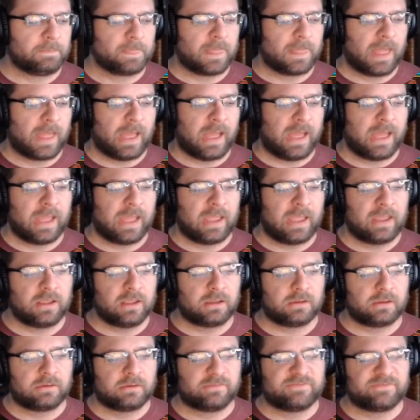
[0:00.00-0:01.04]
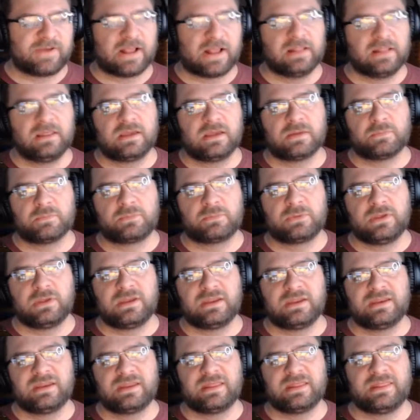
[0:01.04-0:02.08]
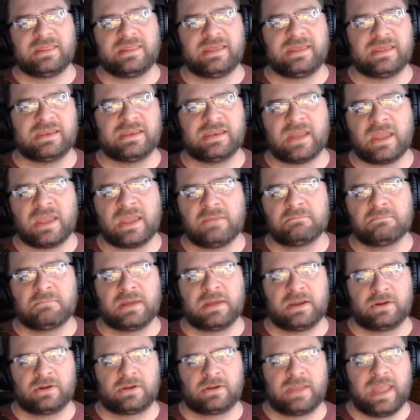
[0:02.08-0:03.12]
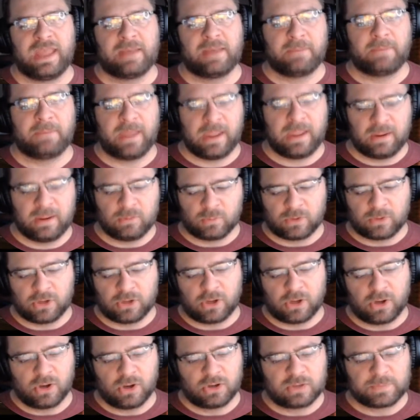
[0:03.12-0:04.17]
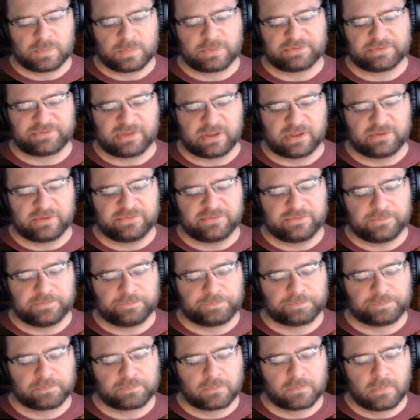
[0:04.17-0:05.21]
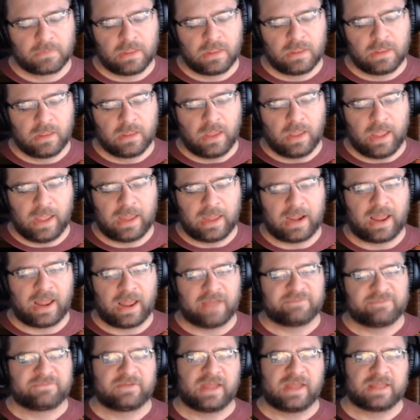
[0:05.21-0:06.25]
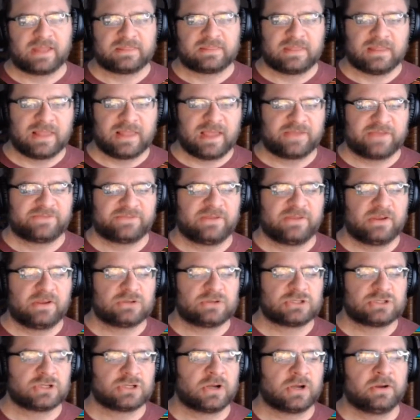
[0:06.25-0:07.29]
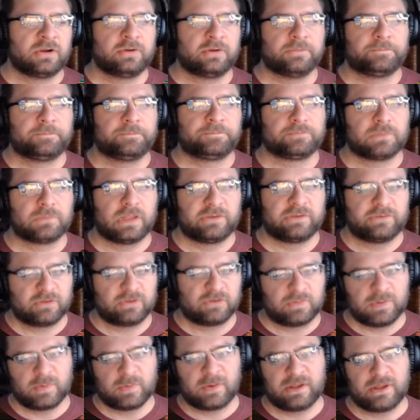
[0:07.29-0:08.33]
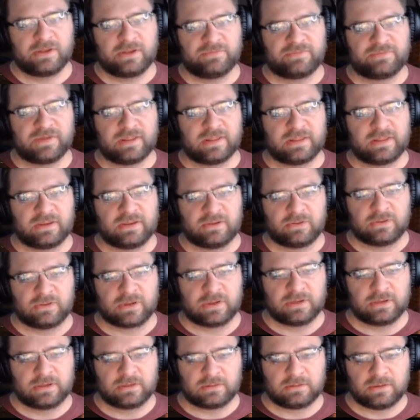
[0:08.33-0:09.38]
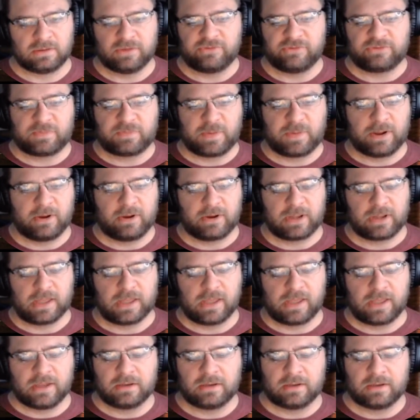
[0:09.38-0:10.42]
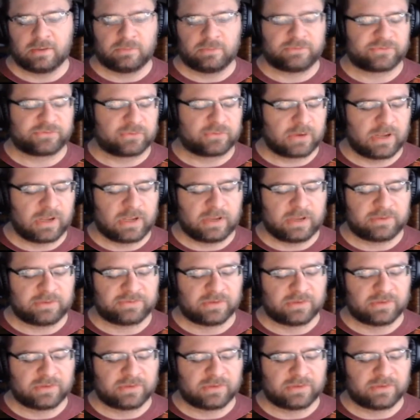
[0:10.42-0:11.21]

I finally completed the Nightmare campaign 100%, and I got the last Sacred Shard. It took me a while to finally do it. Used Paragon, it was great.